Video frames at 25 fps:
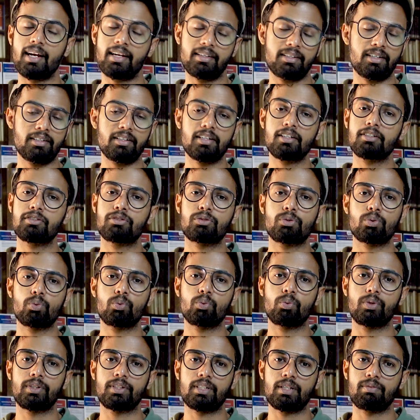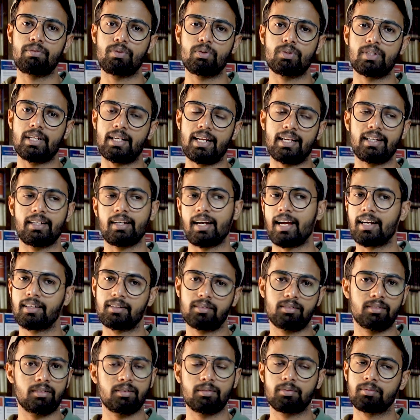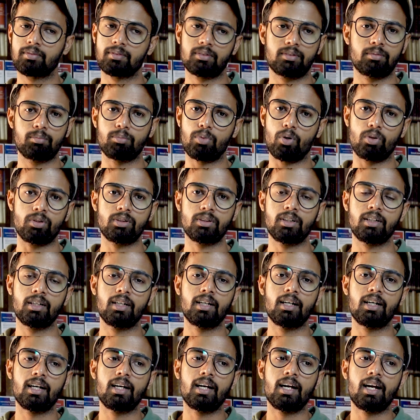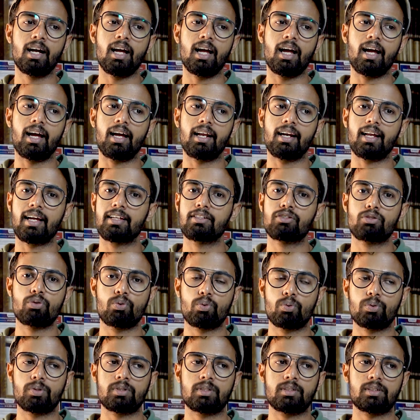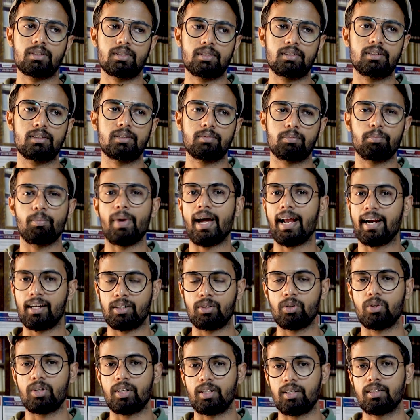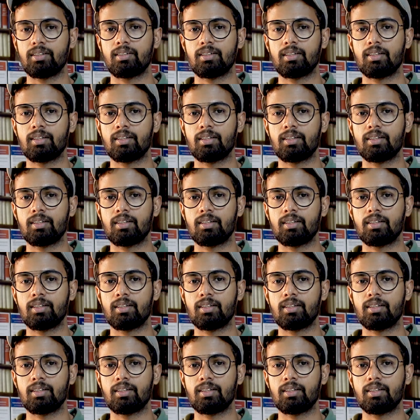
I attended two interviews and I cracked both. And I chose BARRACUDA